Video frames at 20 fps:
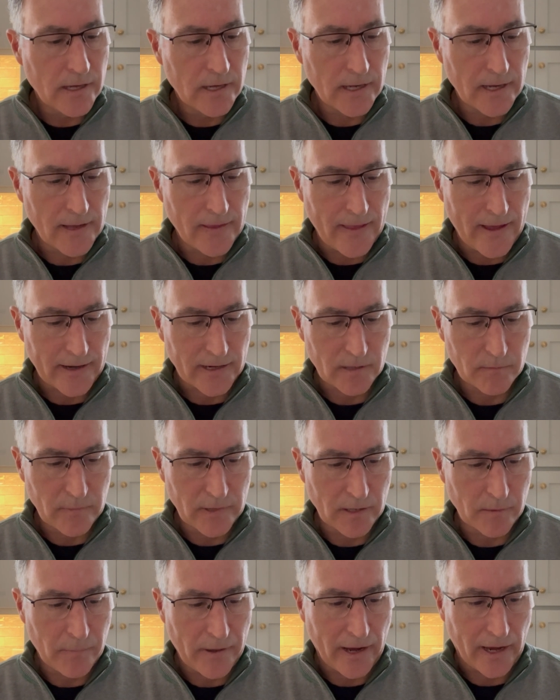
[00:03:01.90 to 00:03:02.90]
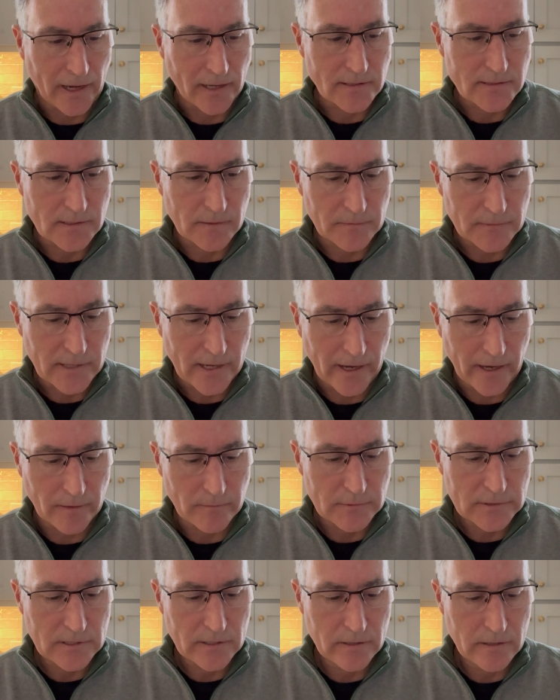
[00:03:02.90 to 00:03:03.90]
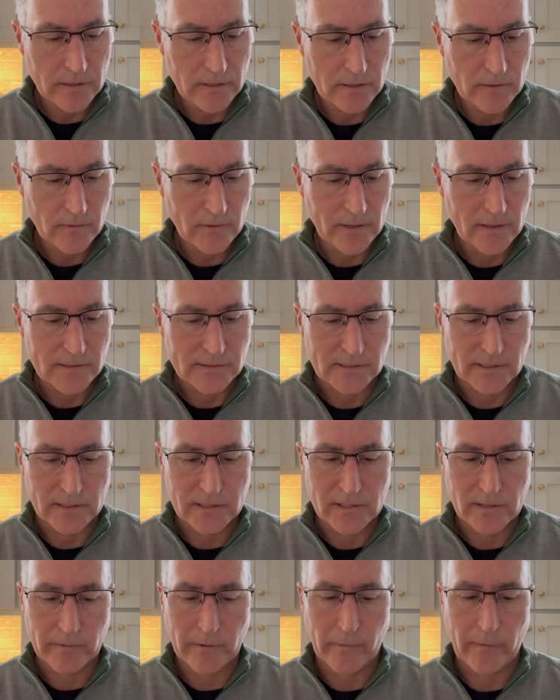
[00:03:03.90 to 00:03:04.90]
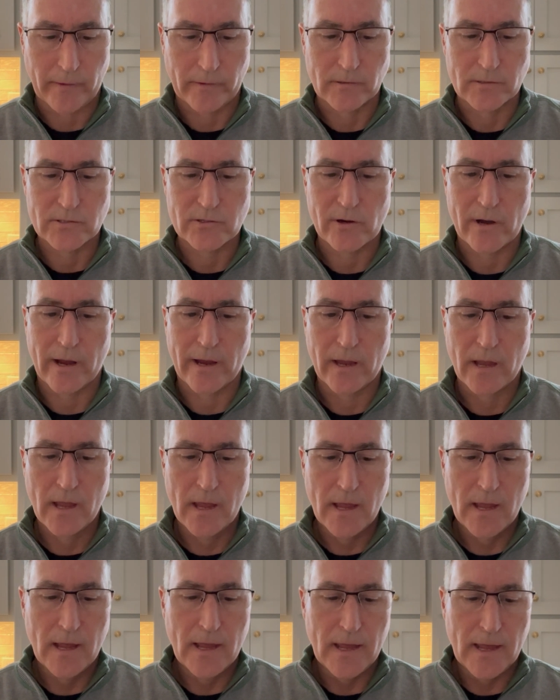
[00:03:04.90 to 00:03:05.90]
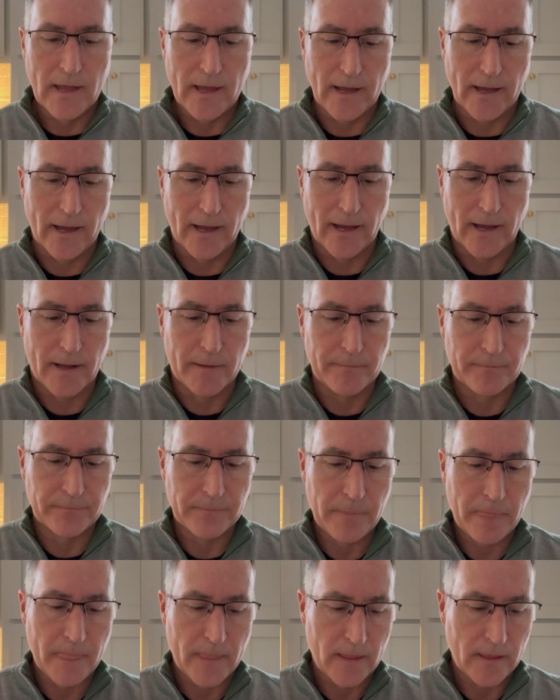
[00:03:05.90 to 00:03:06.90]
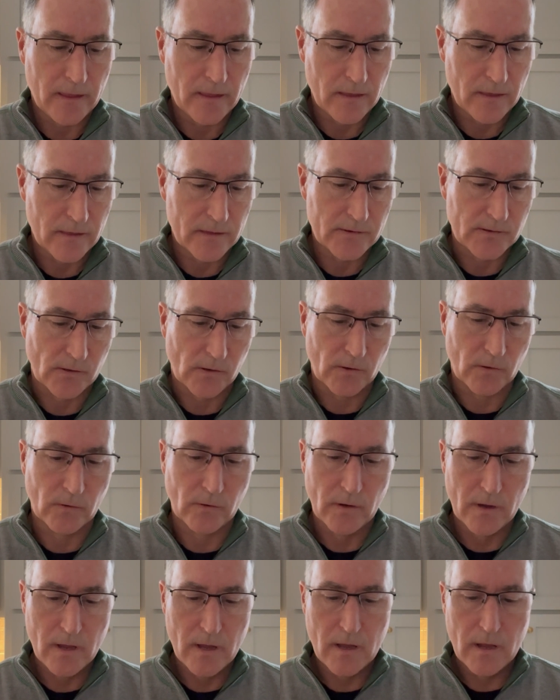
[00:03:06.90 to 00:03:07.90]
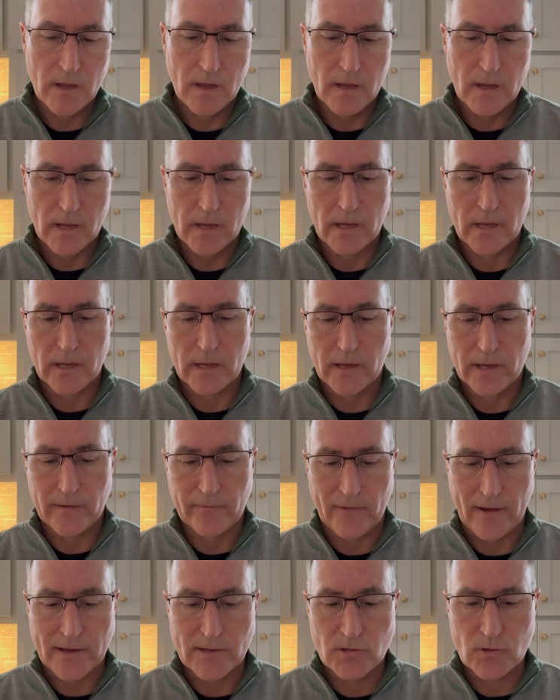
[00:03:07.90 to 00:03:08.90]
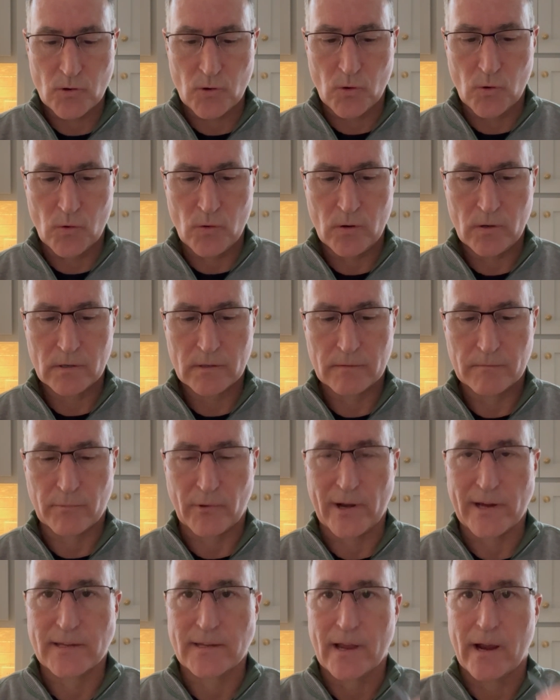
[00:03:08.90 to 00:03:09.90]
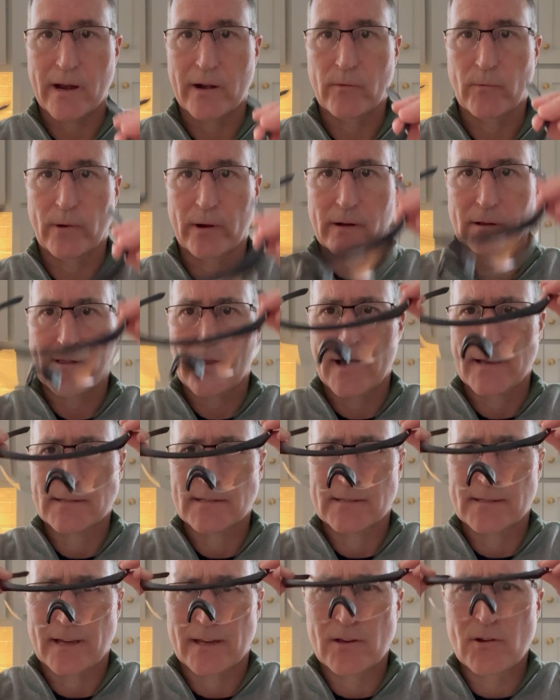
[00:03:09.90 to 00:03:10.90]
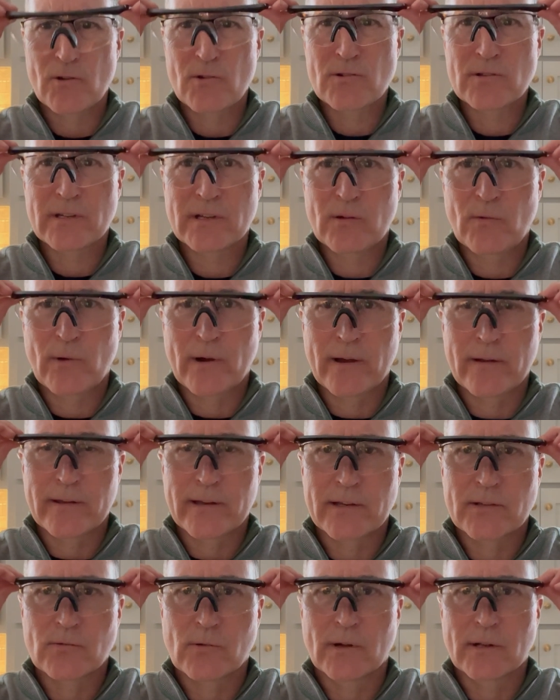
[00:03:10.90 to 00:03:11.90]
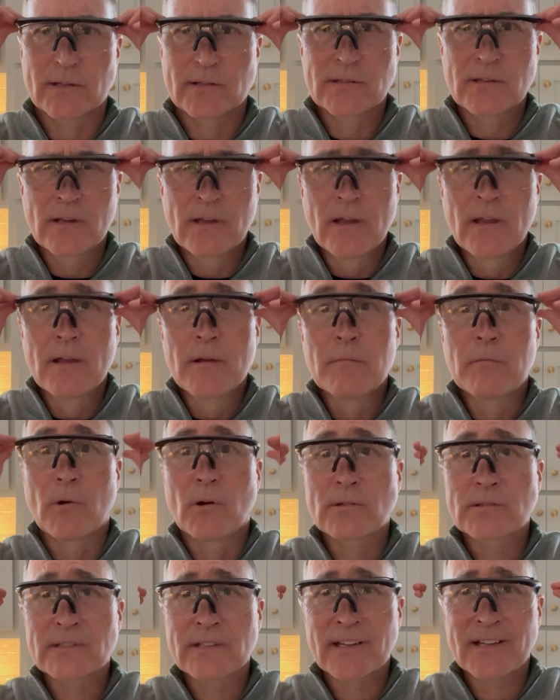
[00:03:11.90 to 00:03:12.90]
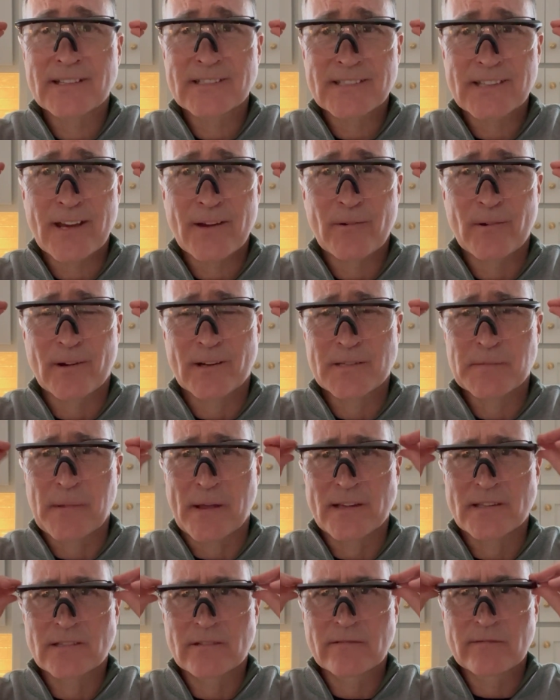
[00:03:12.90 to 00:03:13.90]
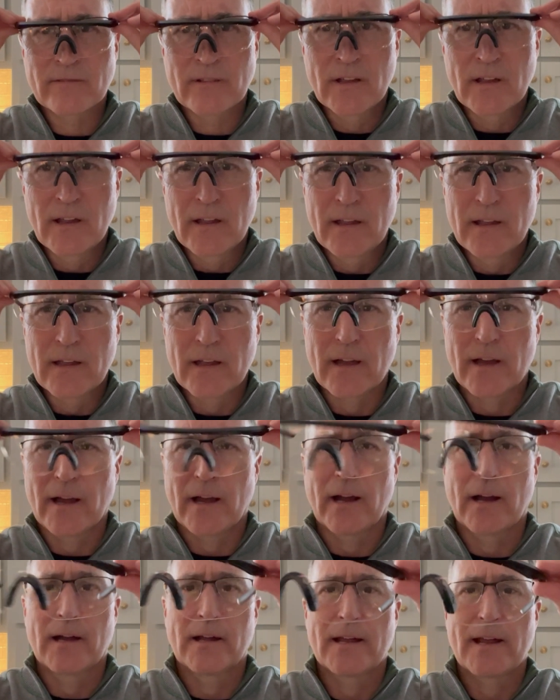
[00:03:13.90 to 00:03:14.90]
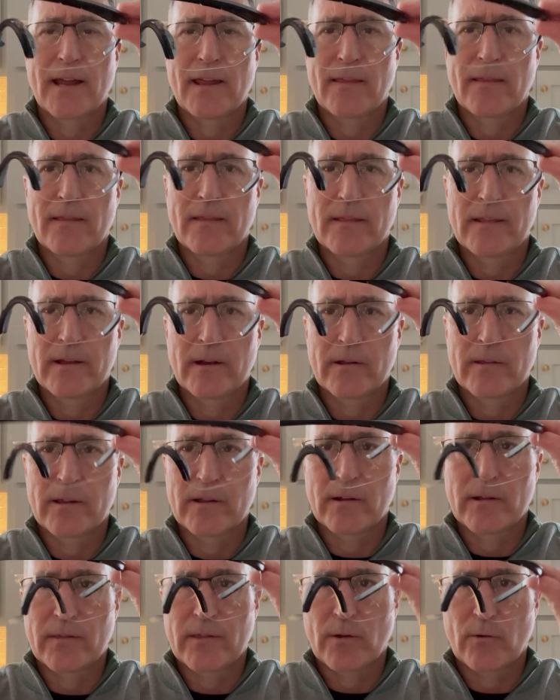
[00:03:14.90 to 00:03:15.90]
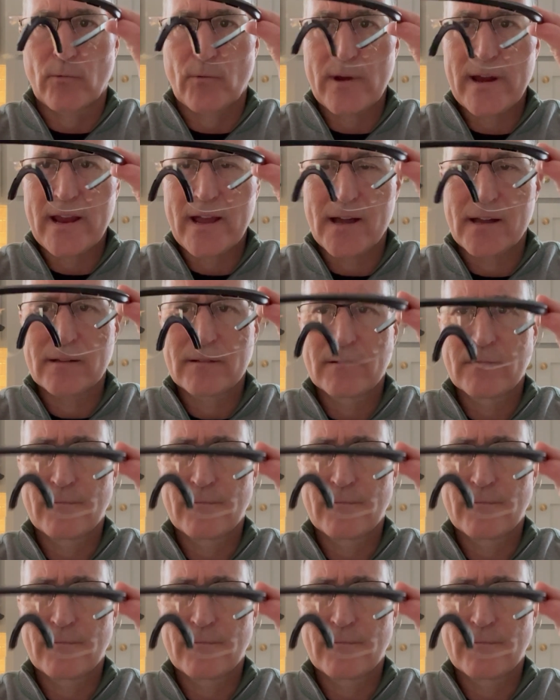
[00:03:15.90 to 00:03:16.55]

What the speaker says: that can be a pain sometimes. What else did Jimmy Pickles try? So if I do break down and wear glasses, I usually wear these ones, mostly because they were expensive. And they're the Rhea,